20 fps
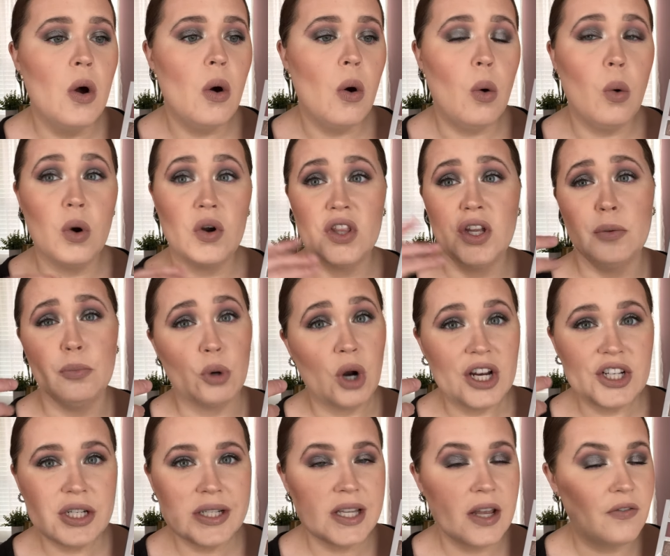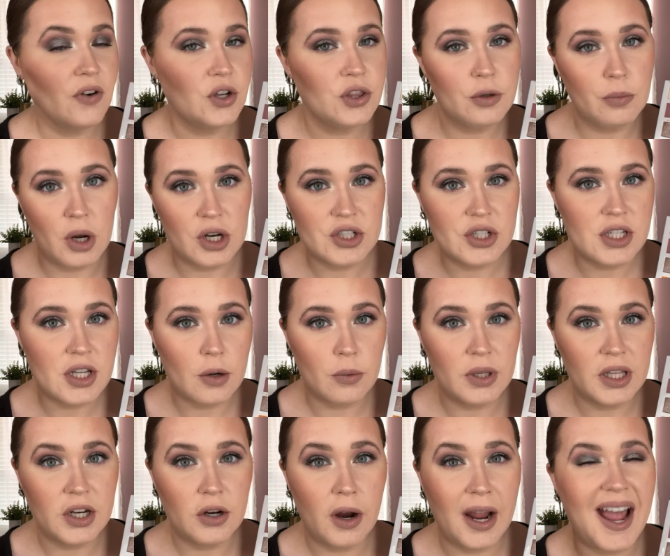or their brushes. I've heard the brushes are
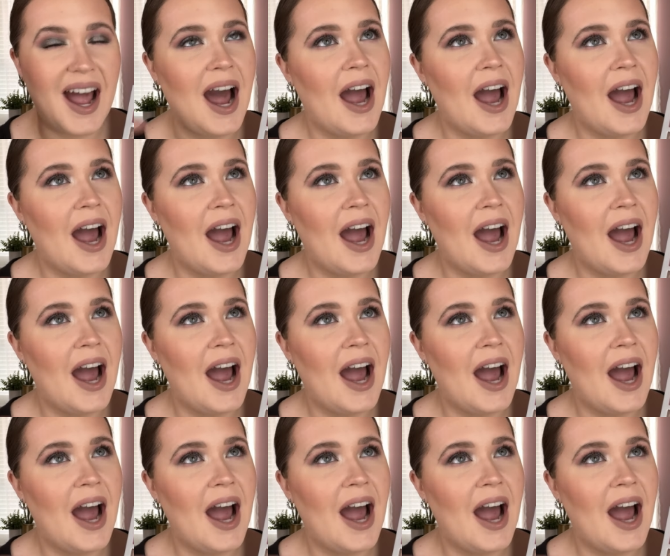really great.